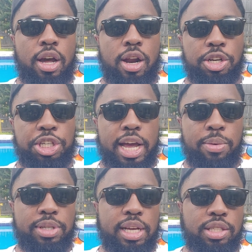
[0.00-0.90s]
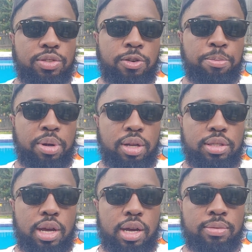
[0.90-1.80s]
on our chat with Texas Football
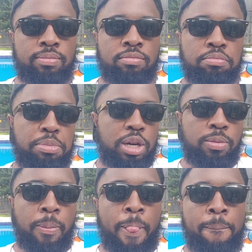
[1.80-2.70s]
Talk. Boom.